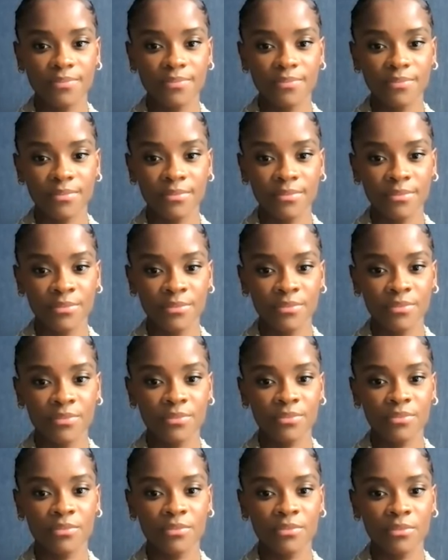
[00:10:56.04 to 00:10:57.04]

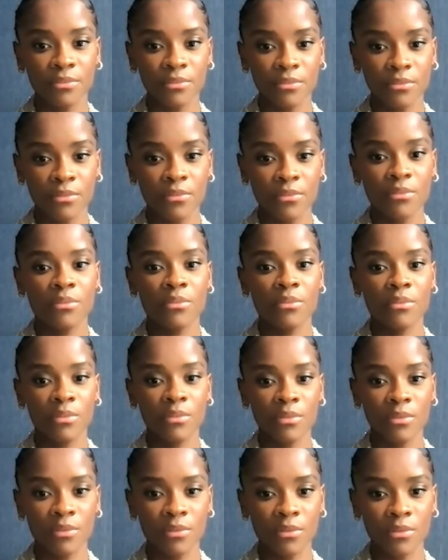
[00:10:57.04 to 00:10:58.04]

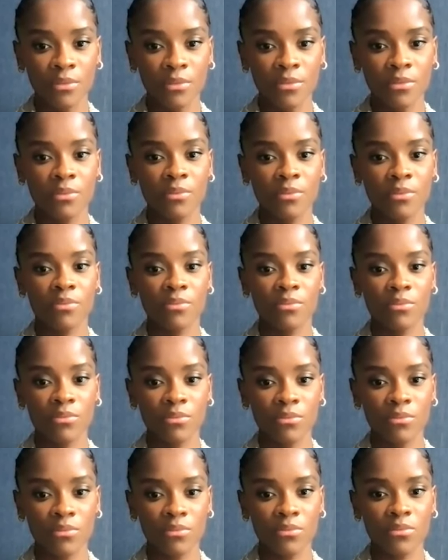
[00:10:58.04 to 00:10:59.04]

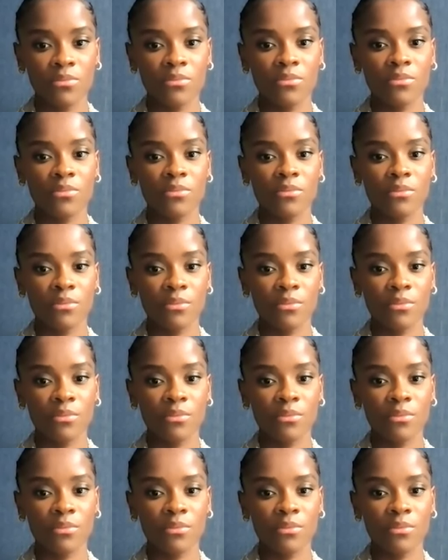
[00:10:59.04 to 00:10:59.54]
(silent)